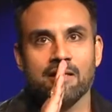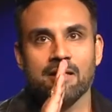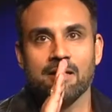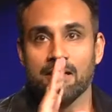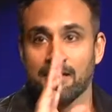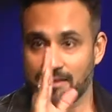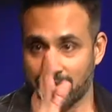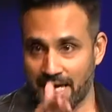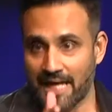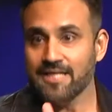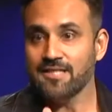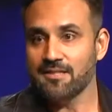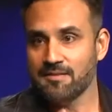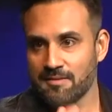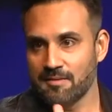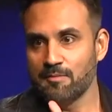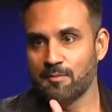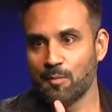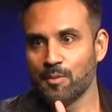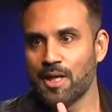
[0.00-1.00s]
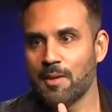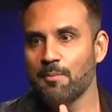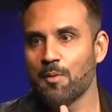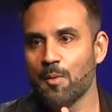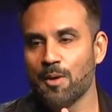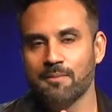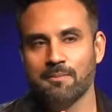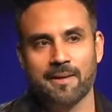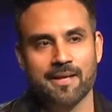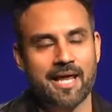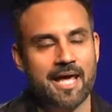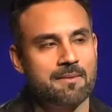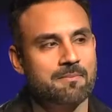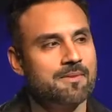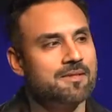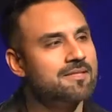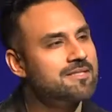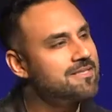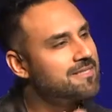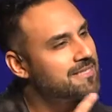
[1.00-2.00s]
that's number one, my name.
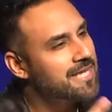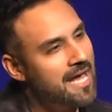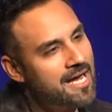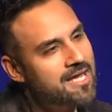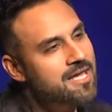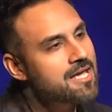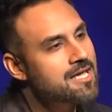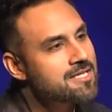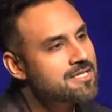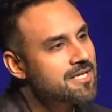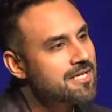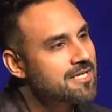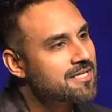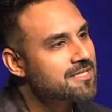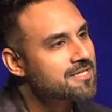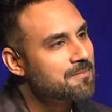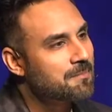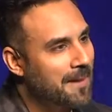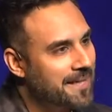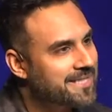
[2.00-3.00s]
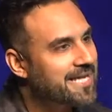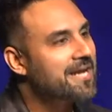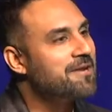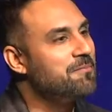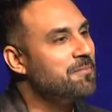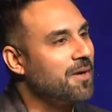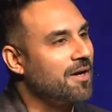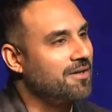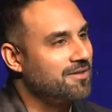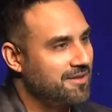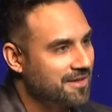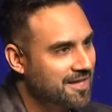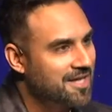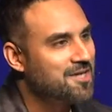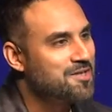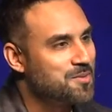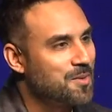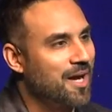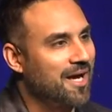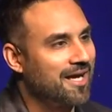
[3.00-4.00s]
The second is my date of birth. Here's
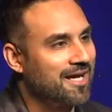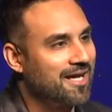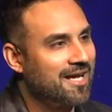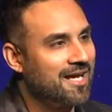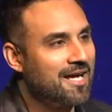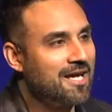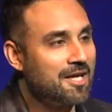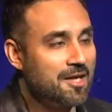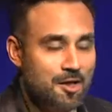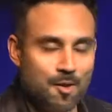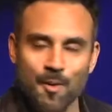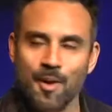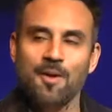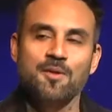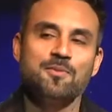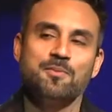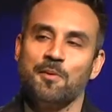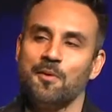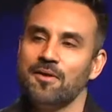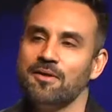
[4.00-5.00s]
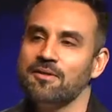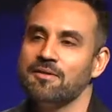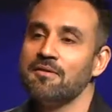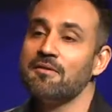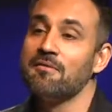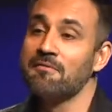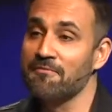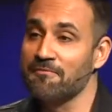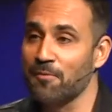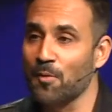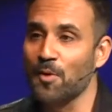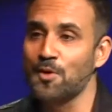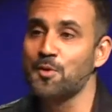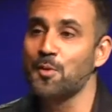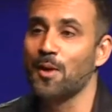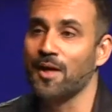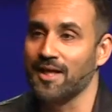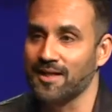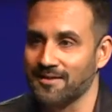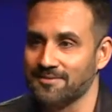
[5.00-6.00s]
why. You know when I was born?
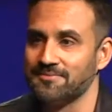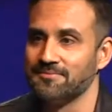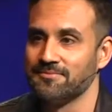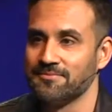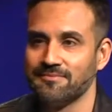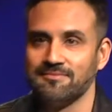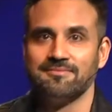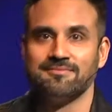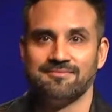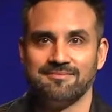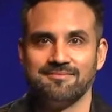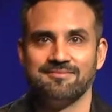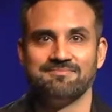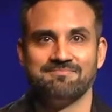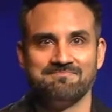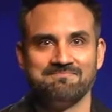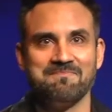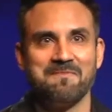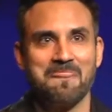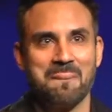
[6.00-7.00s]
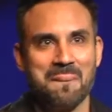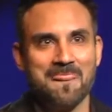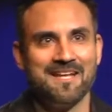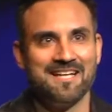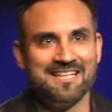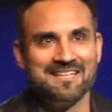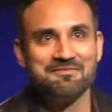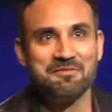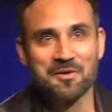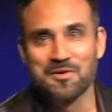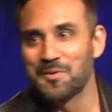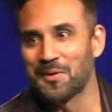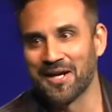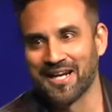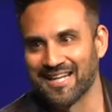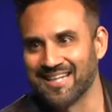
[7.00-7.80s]
4/20. 4/20.